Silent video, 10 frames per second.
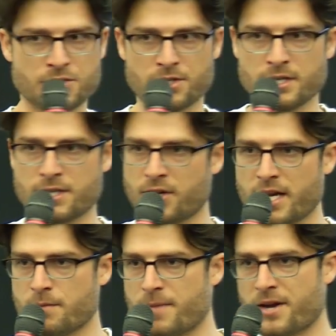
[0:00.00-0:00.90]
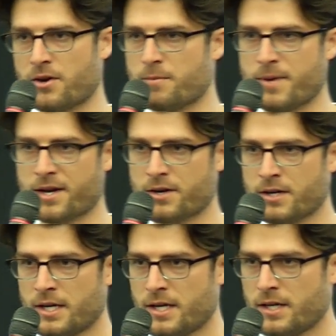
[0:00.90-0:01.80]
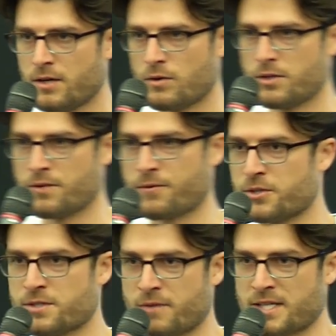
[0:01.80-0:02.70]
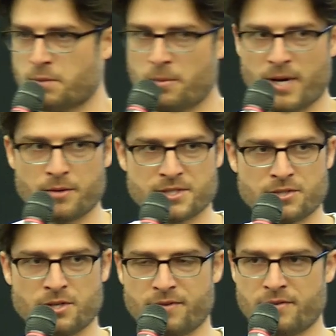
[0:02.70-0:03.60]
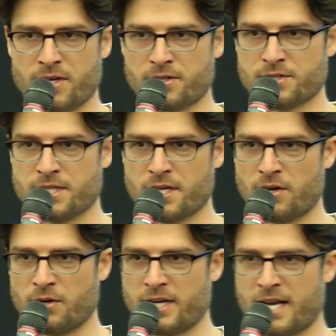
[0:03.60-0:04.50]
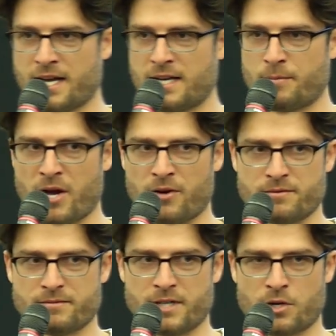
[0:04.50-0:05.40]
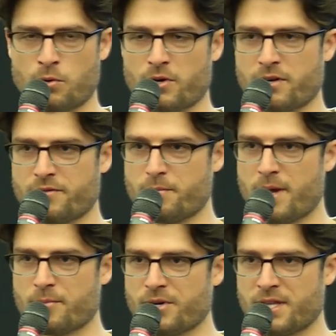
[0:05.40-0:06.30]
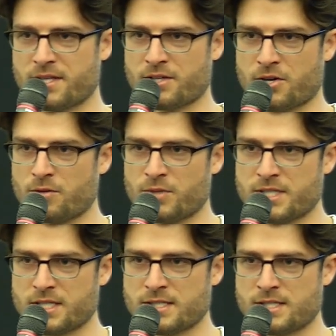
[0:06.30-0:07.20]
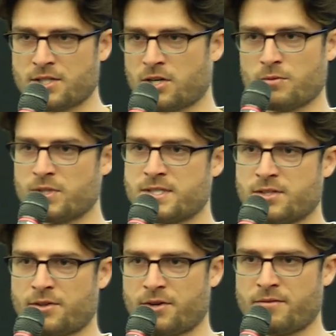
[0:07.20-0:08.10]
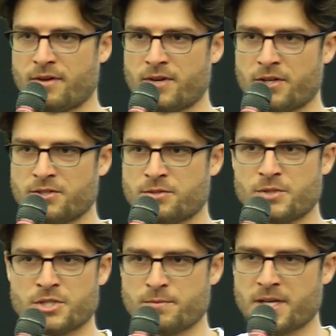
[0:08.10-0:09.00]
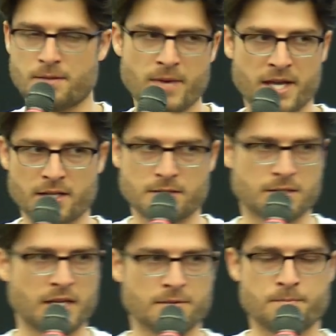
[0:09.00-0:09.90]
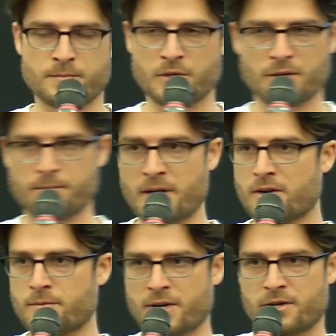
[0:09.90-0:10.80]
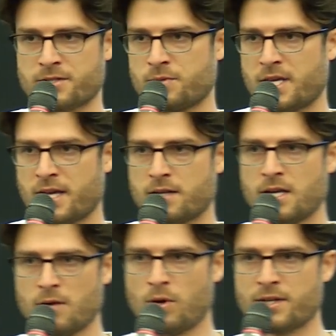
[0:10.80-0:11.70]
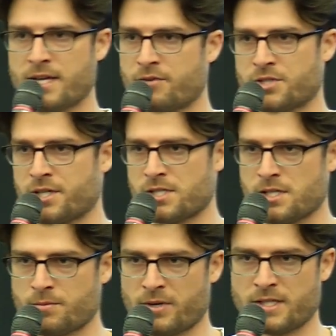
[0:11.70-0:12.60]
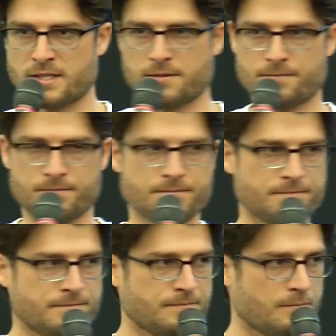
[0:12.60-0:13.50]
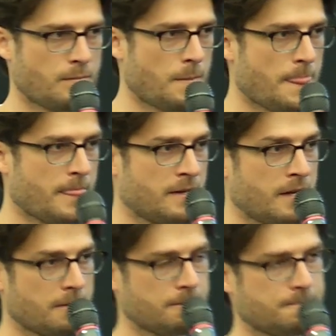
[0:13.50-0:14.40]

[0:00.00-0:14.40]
sure. They're getting better and better. The first Raspberry Pi was $35, and it, it had about a quarter of the memory that the current one does, and the current one's still $35. So we just make, make it as, as good, better and better as we can while never changing the price. Yep.